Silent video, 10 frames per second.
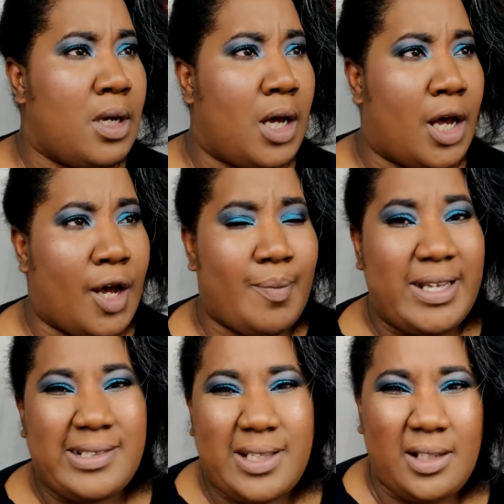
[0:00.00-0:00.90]

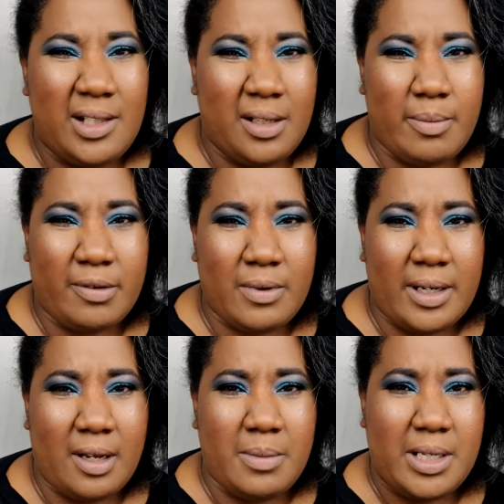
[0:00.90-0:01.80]
It's still a little bit red
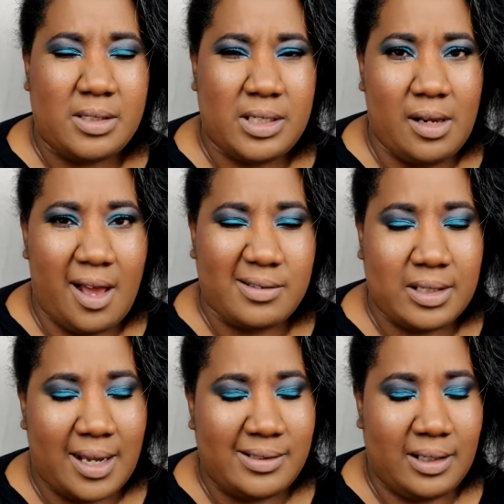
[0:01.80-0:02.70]
on me. It's still
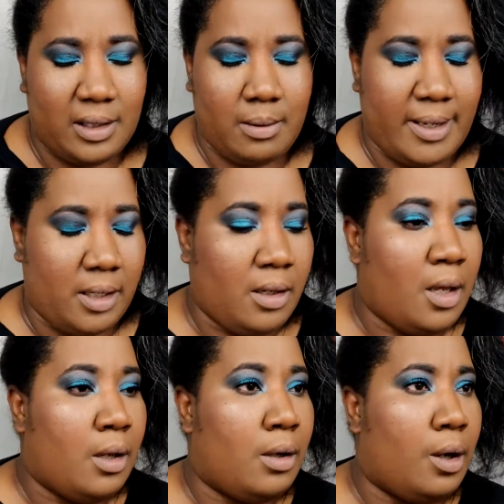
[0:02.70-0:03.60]
oxidized a little bit.
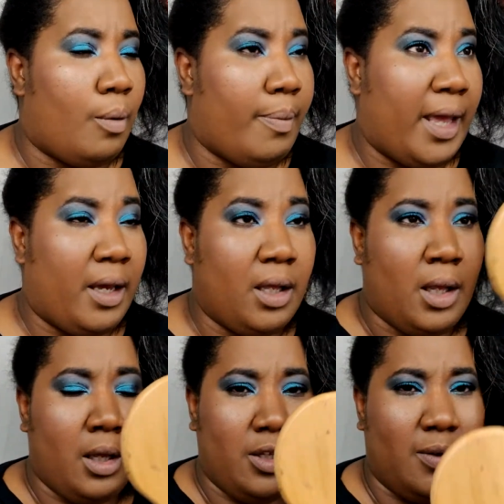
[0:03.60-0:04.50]
No big.
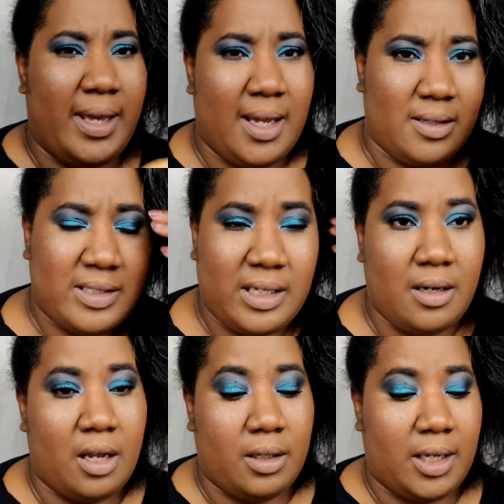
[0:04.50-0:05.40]
You can't see it
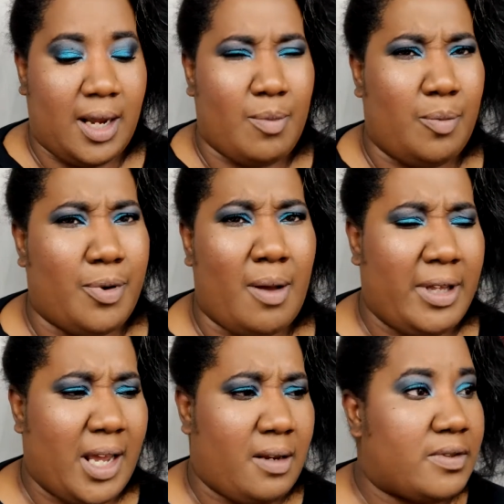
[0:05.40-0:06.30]
on camera. You probably
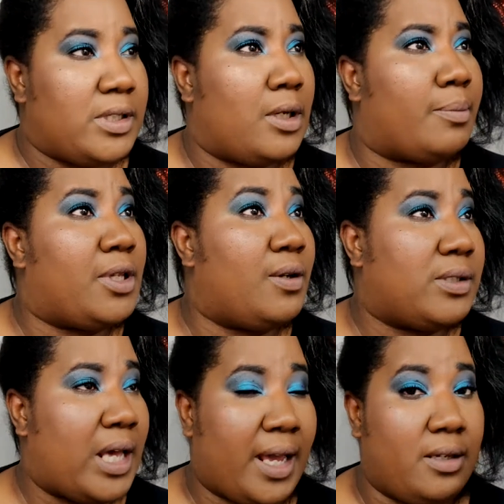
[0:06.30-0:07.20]
can't even see it up
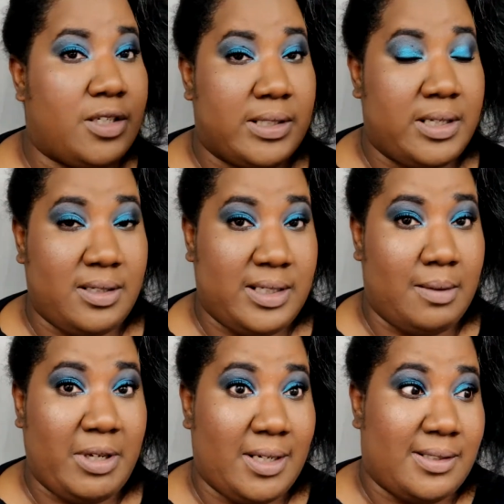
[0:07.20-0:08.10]
close. I just can see it
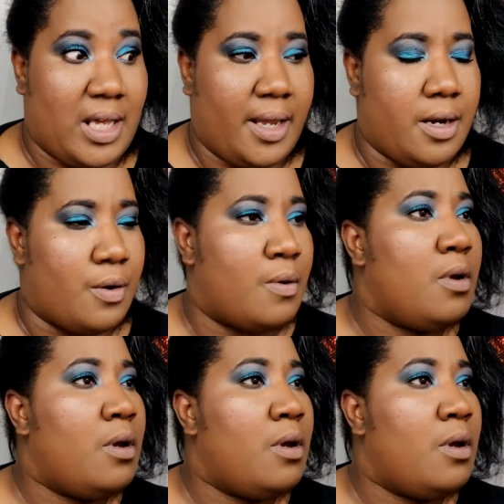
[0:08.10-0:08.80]
because I know.